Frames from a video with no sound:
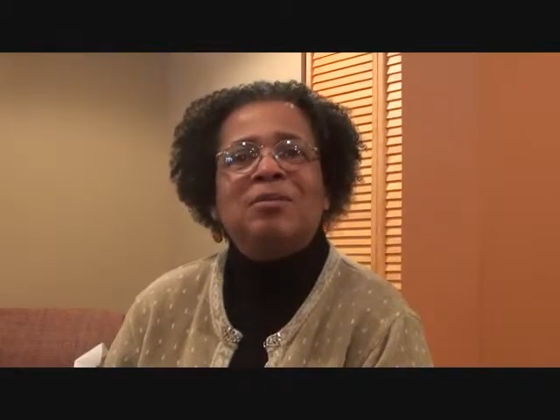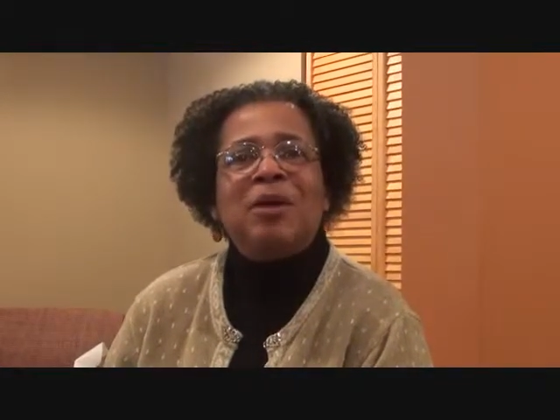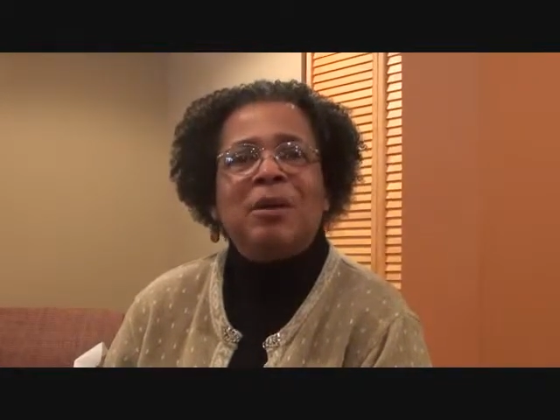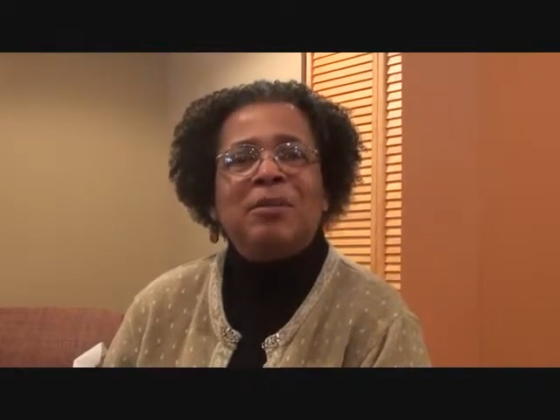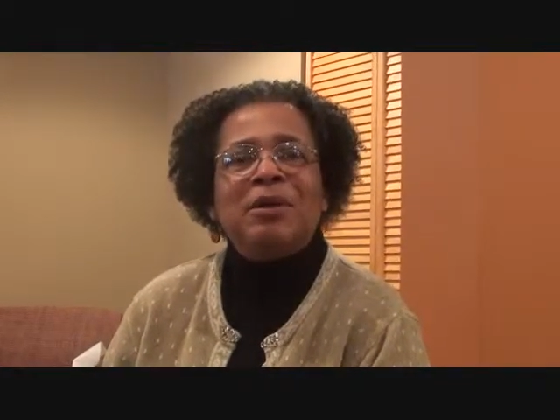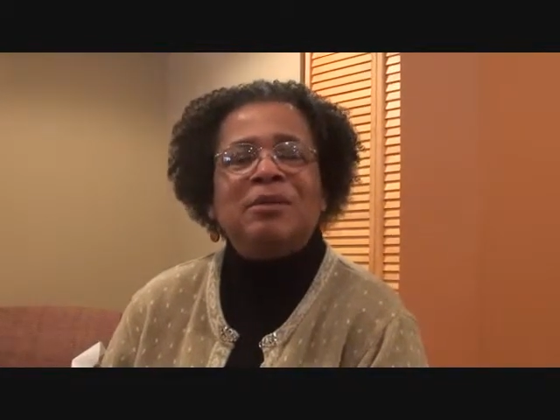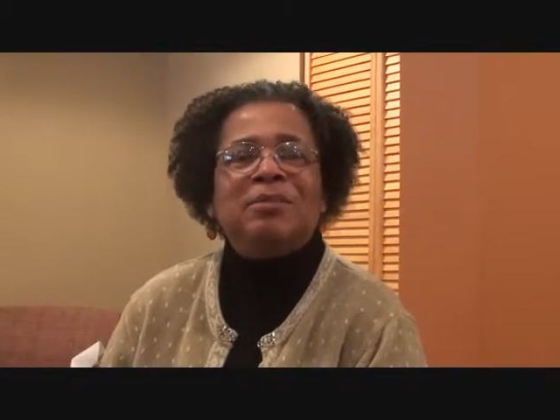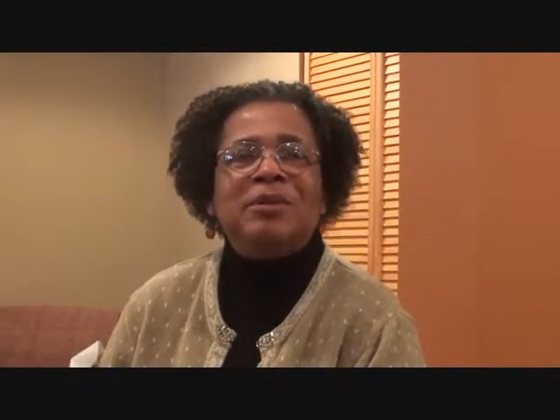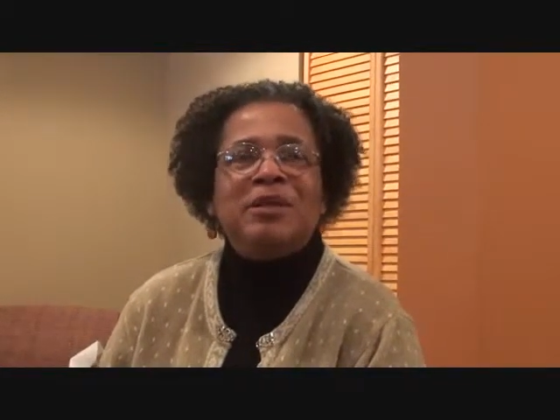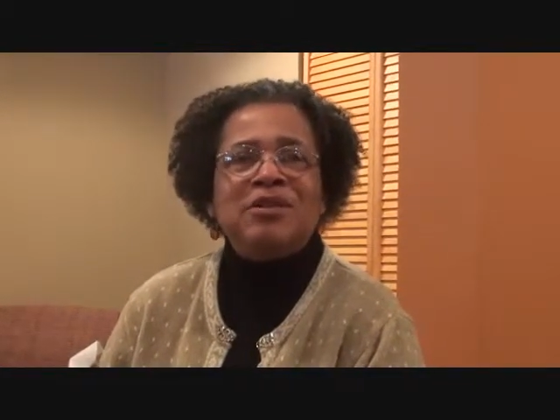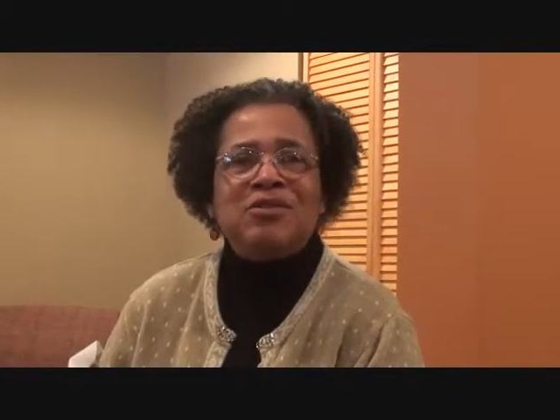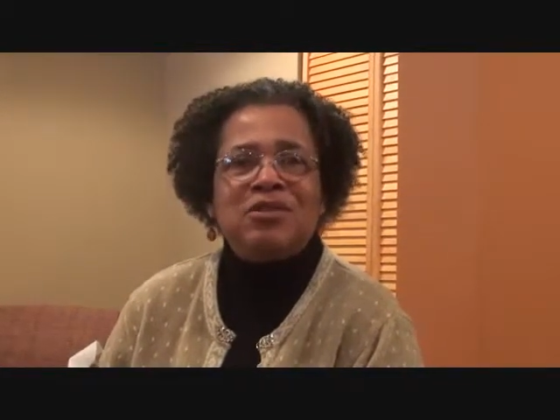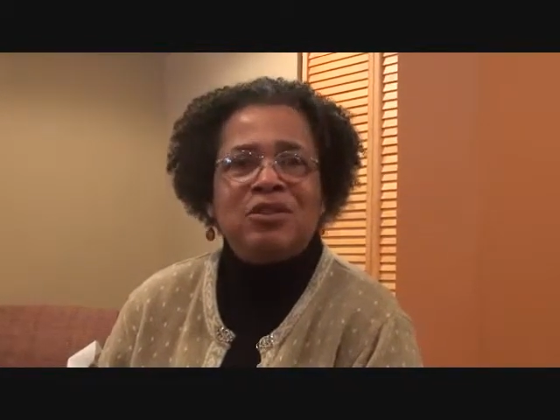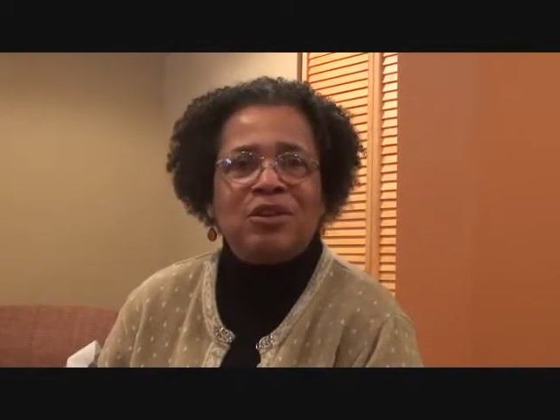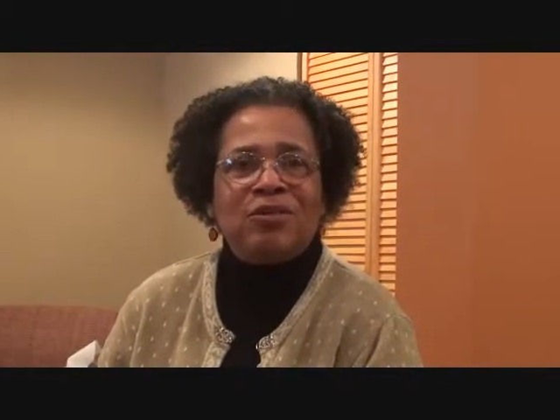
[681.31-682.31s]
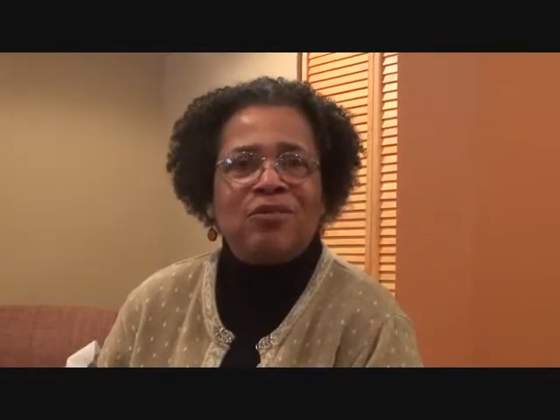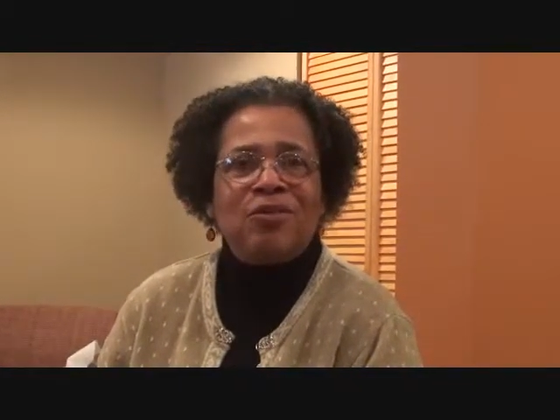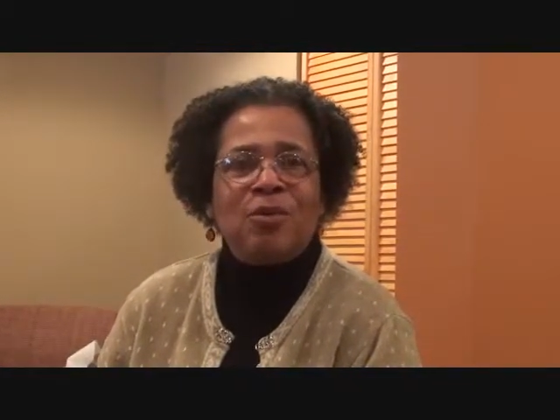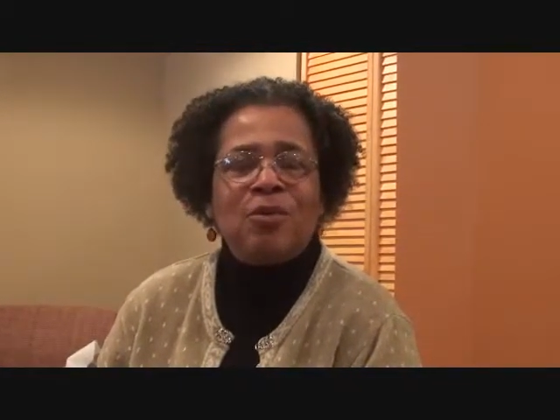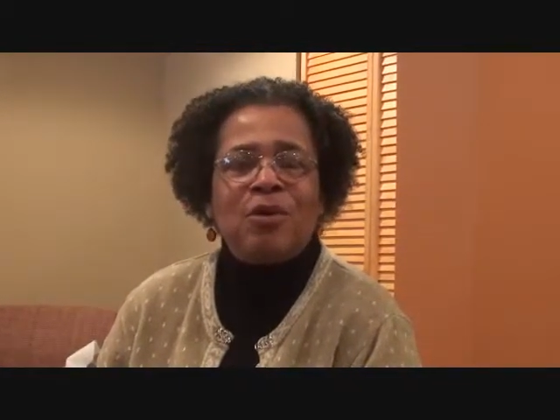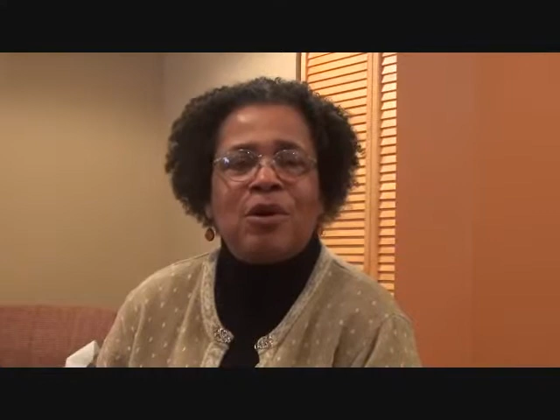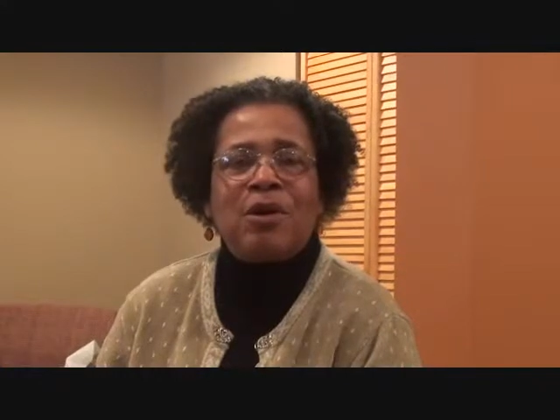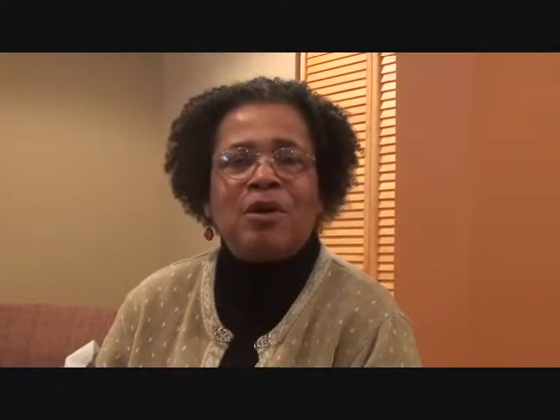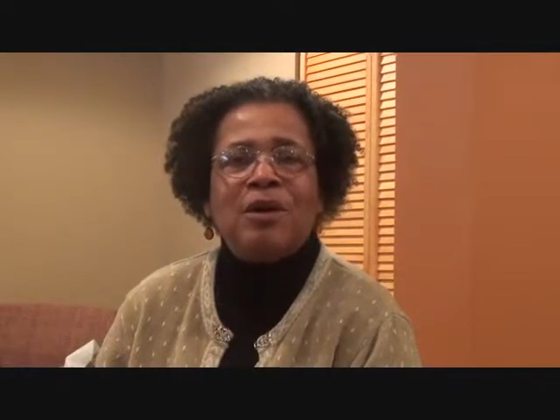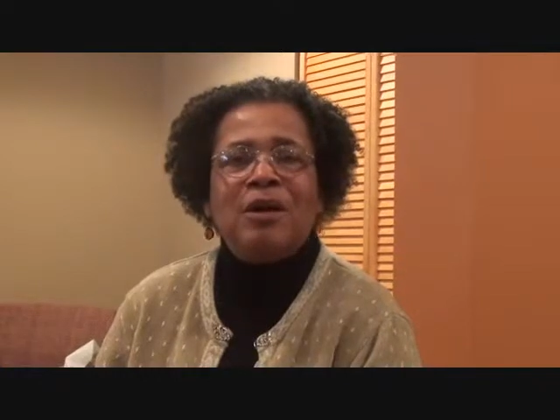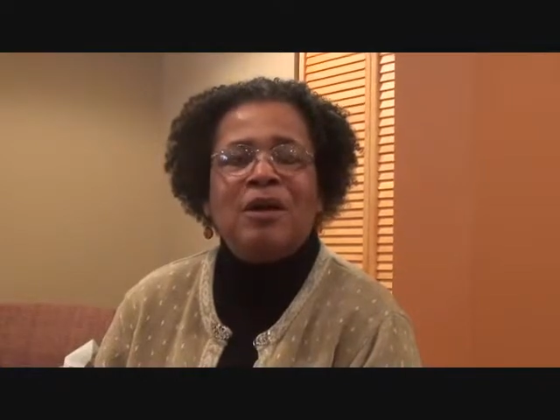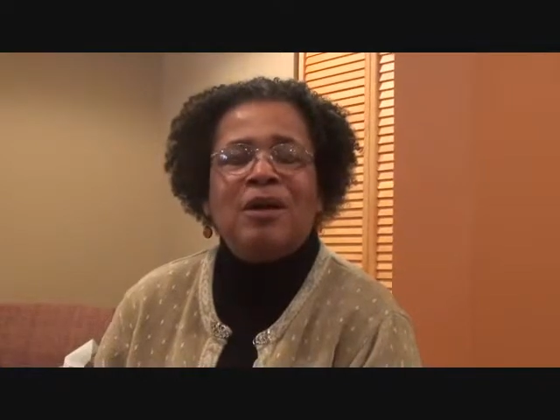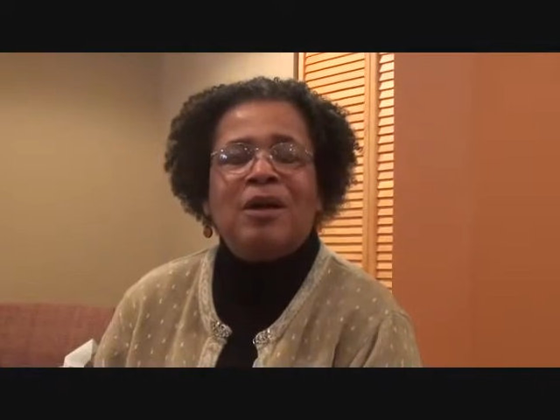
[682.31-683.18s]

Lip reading: public, please look for